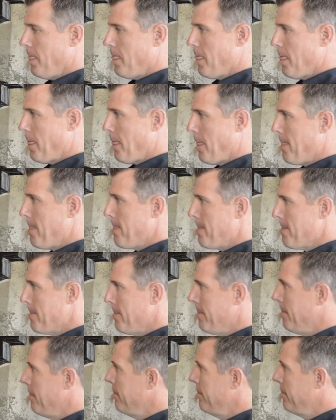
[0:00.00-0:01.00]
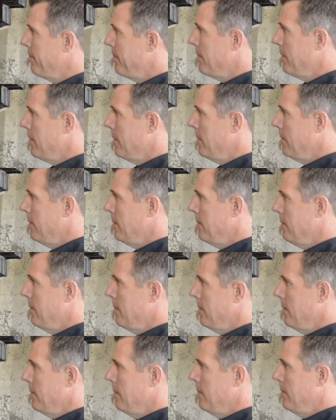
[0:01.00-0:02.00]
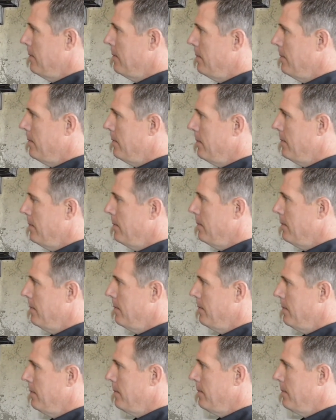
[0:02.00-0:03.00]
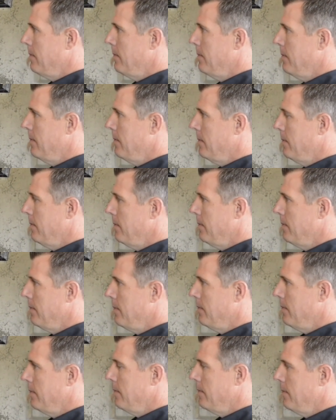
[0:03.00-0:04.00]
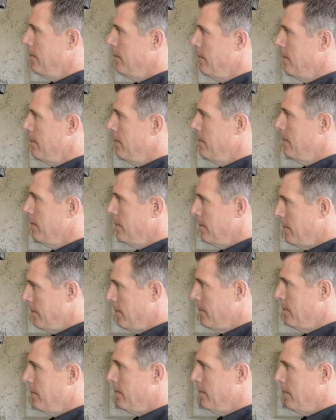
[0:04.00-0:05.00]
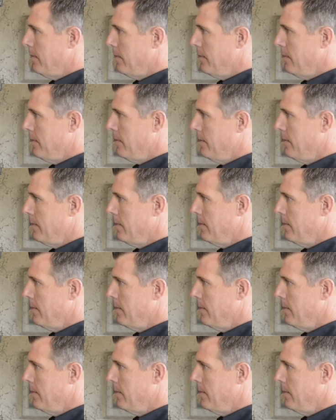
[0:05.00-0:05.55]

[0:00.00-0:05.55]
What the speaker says: The person shown says nothing.